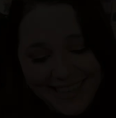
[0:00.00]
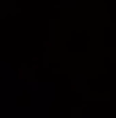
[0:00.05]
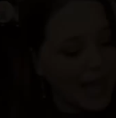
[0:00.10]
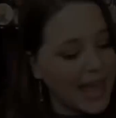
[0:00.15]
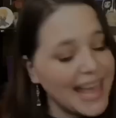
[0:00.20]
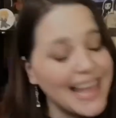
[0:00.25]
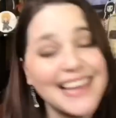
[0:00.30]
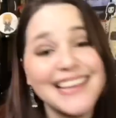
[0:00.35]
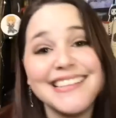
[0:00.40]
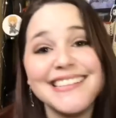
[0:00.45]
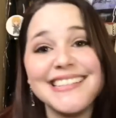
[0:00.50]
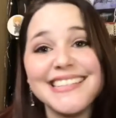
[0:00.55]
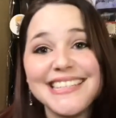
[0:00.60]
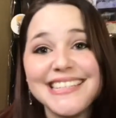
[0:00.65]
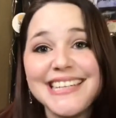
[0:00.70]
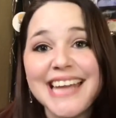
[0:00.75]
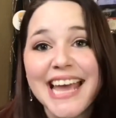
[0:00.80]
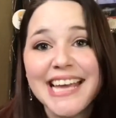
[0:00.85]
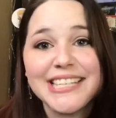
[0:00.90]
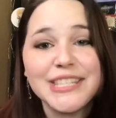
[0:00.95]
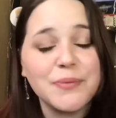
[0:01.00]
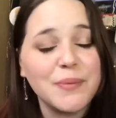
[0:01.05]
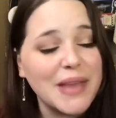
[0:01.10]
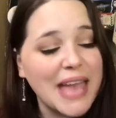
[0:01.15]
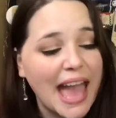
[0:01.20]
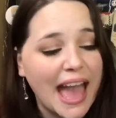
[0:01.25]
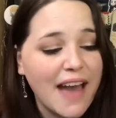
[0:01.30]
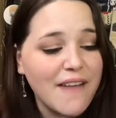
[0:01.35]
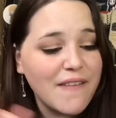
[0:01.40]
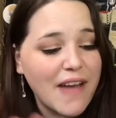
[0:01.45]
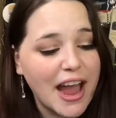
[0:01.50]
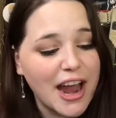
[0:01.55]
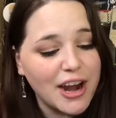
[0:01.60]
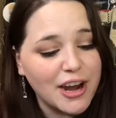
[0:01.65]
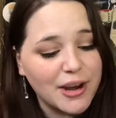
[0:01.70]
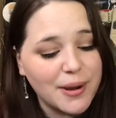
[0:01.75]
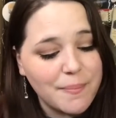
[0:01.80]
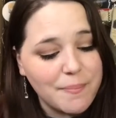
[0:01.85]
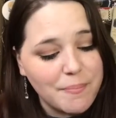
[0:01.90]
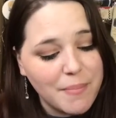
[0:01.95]
And next we have
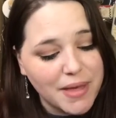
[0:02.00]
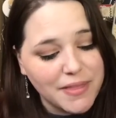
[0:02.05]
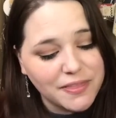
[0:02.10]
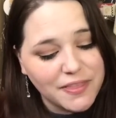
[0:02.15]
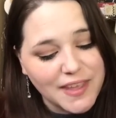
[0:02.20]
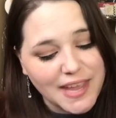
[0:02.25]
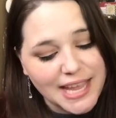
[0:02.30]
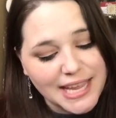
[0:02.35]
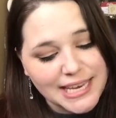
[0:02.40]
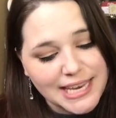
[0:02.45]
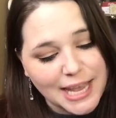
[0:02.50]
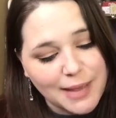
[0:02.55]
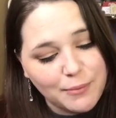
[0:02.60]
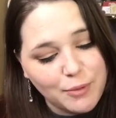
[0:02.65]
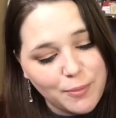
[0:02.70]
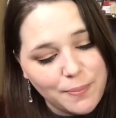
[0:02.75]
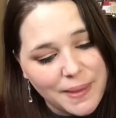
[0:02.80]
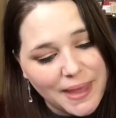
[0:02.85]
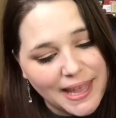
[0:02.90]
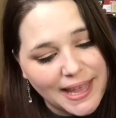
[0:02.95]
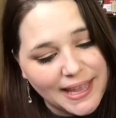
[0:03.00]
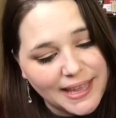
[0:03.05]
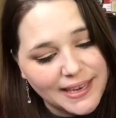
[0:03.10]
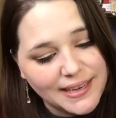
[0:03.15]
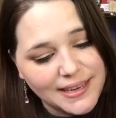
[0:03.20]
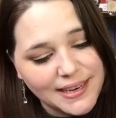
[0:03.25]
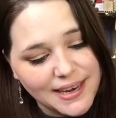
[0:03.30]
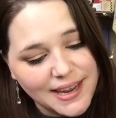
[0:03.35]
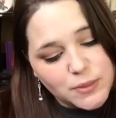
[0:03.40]
our monthly enamel pin.